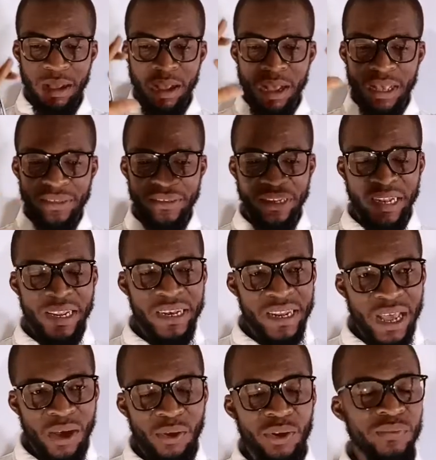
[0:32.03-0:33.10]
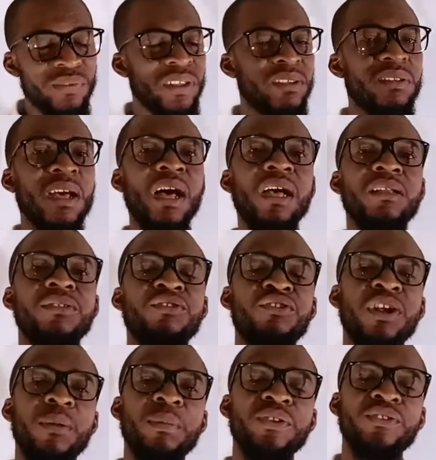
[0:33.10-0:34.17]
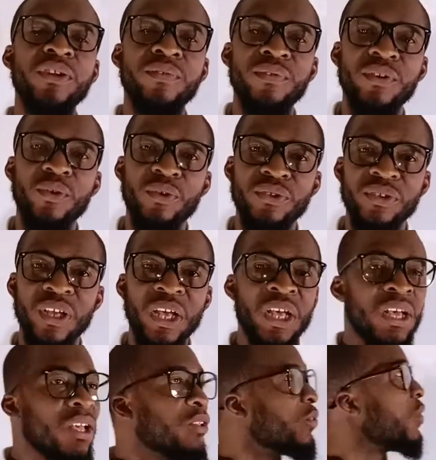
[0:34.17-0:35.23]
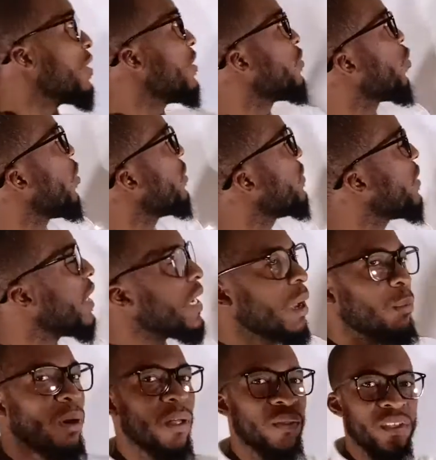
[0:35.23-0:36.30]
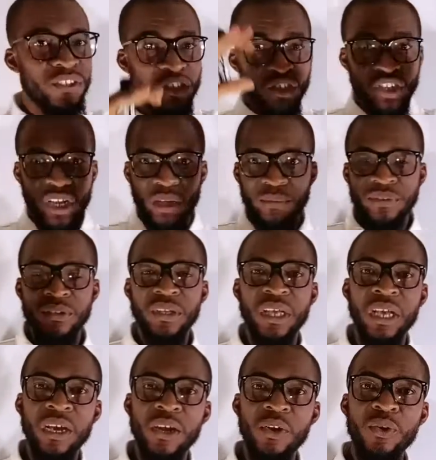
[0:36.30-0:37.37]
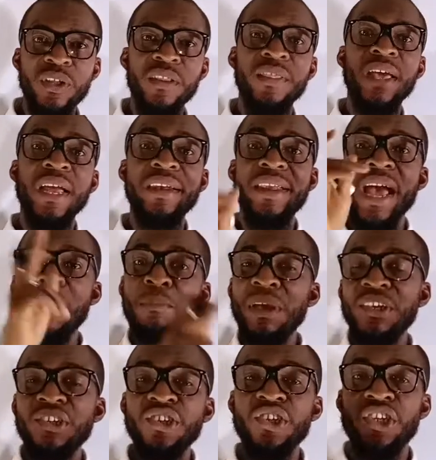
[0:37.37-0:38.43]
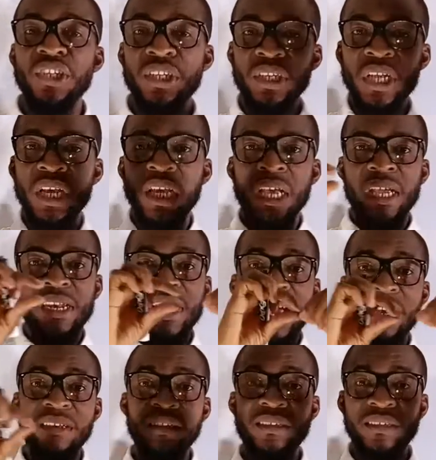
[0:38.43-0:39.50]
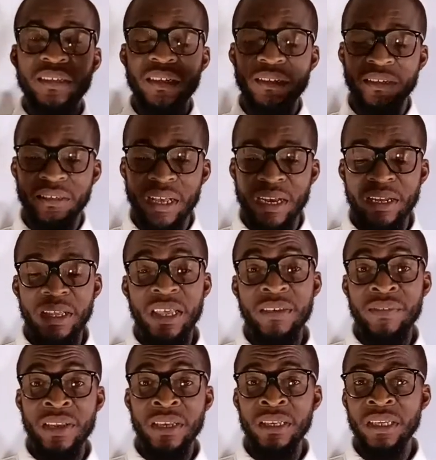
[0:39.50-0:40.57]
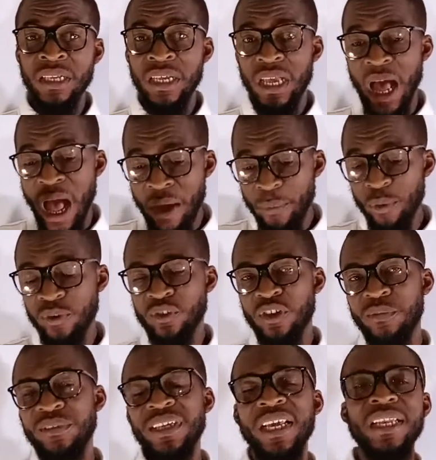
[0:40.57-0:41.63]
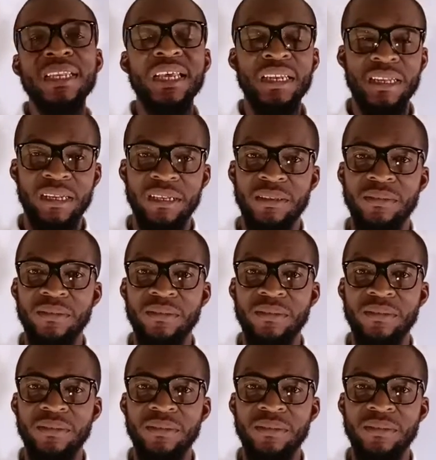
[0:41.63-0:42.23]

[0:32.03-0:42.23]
uh, a cylinder, all of these are three-dimensional figures. So it is concerned about these shapes, including their dimension, their distance, and even angles tended.